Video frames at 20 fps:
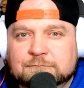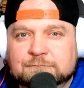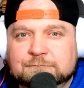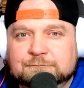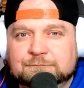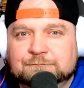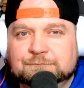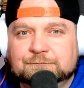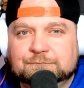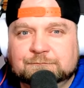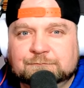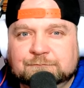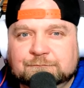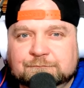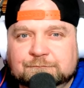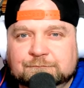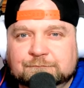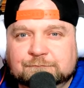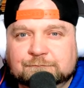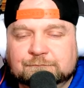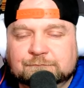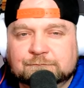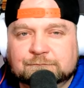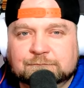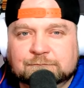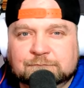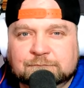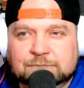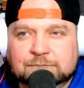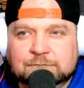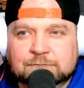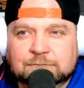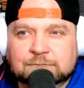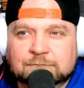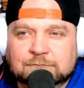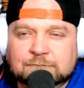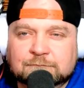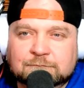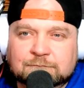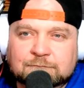
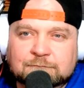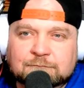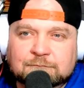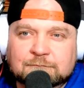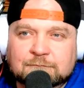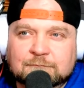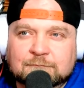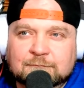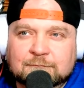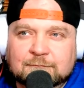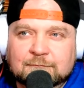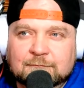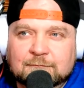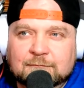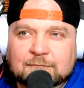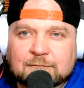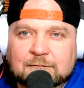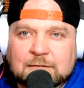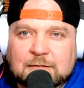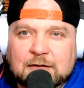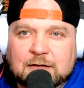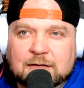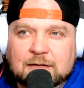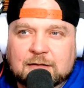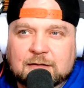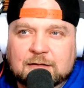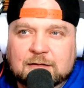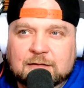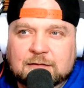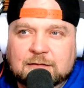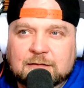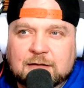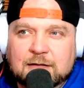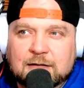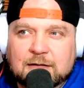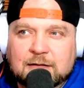No words are spoken by the person on screen.